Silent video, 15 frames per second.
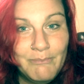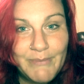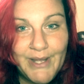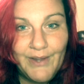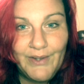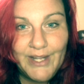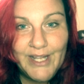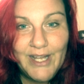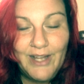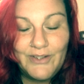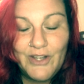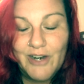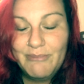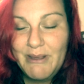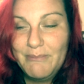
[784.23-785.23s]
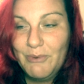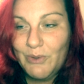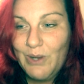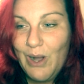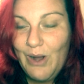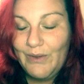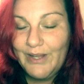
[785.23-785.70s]
belly, a lot of people
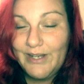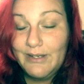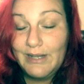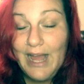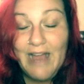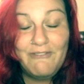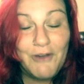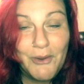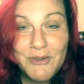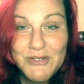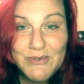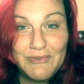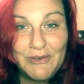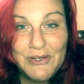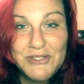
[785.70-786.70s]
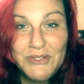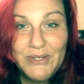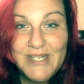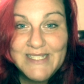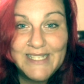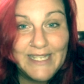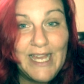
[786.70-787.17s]
call it. I've always referred to it
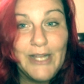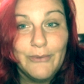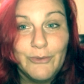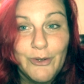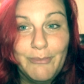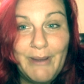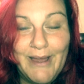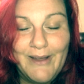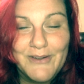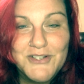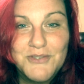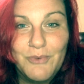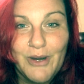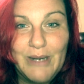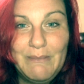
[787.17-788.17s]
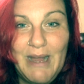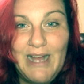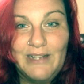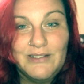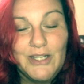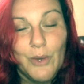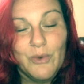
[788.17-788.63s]
as a kangaroo pouch, where my
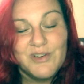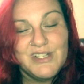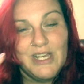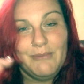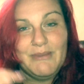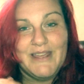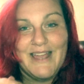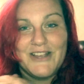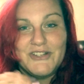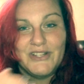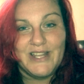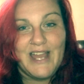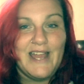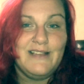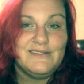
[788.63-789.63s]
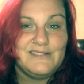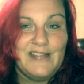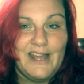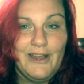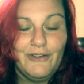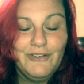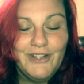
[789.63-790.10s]
lower tummy actually hangs
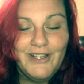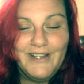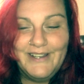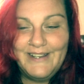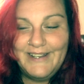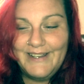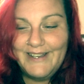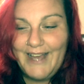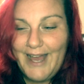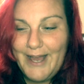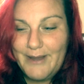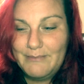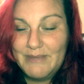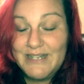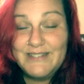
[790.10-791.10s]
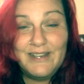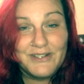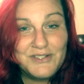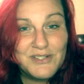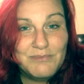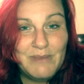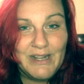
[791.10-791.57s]
down. It
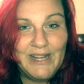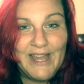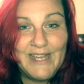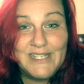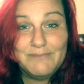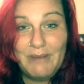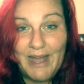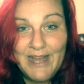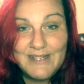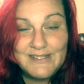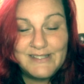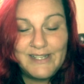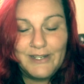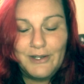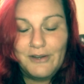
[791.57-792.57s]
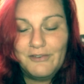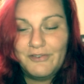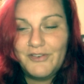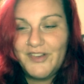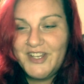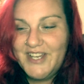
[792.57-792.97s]
touches my legs by itself.